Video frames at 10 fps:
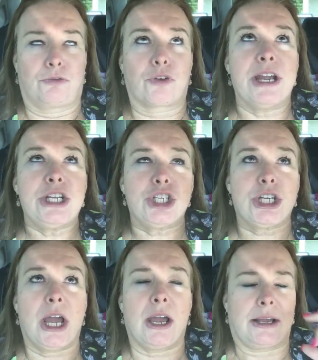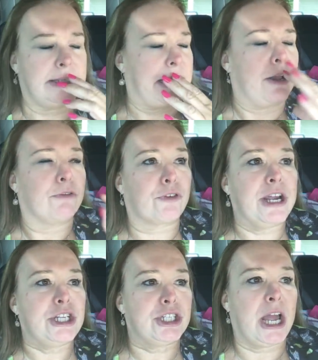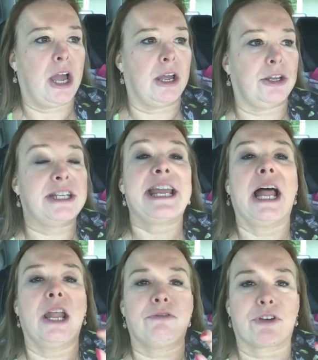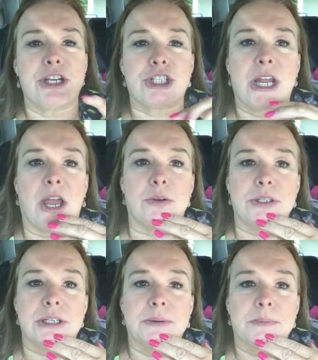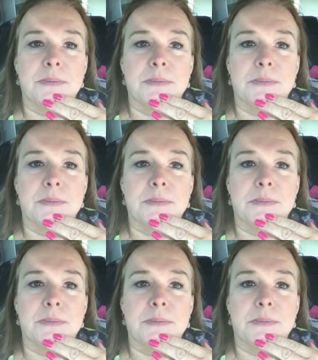Nutella French toast.